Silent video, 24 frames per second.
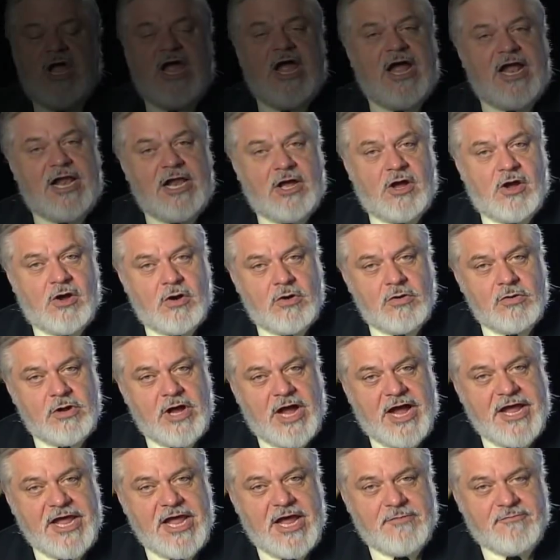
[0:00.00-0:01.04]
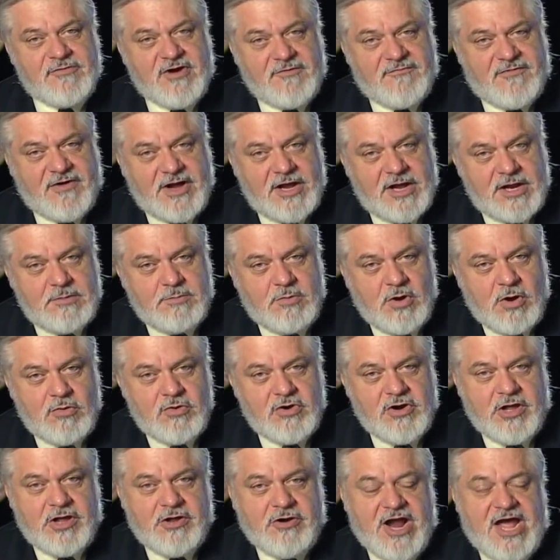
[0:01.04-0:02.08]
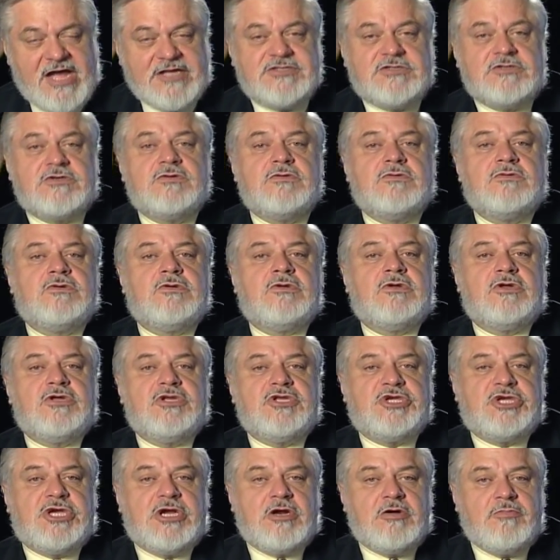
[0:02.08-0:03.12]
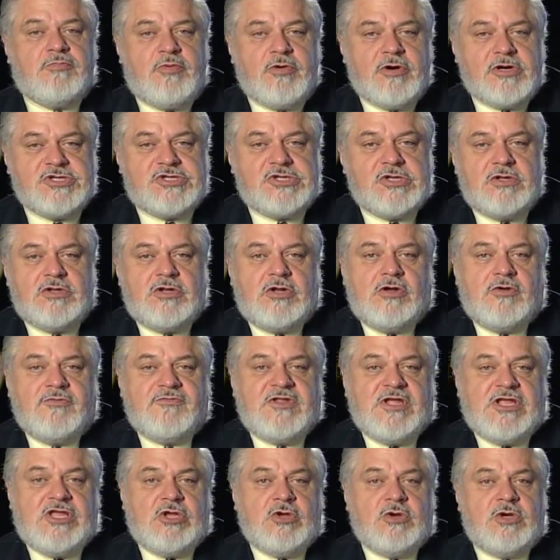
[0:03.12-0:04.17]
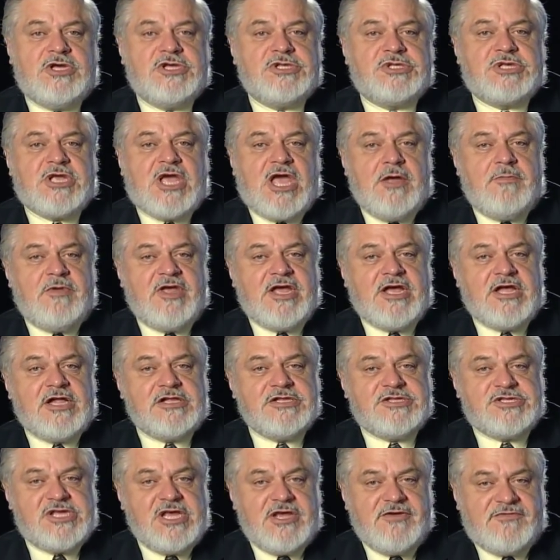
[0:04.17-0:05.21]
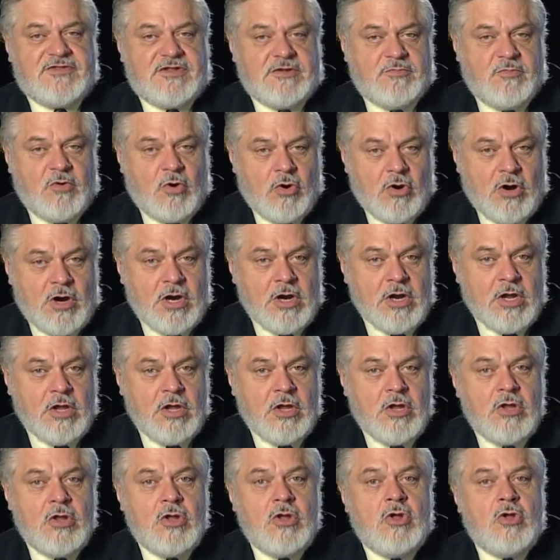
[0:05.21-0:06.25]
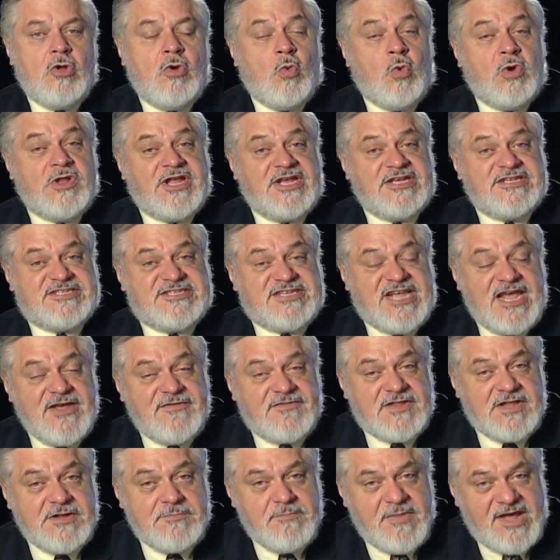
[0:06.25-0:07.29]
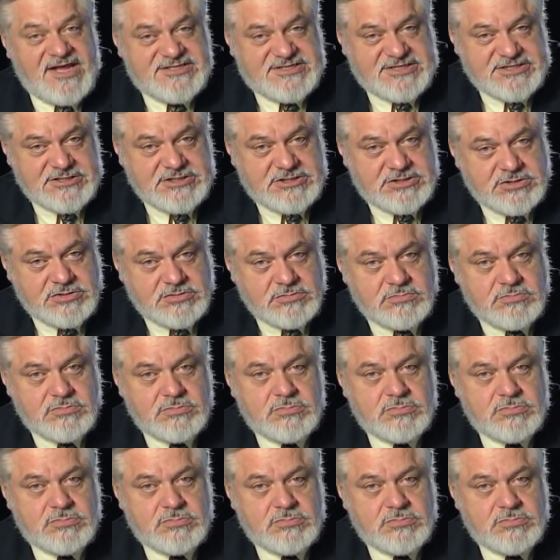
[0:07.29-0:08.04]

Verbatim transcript: Hello, I am Rafael Moure-Eraso, chairperson of the U.S. Chemical Safety Board, with a safety message.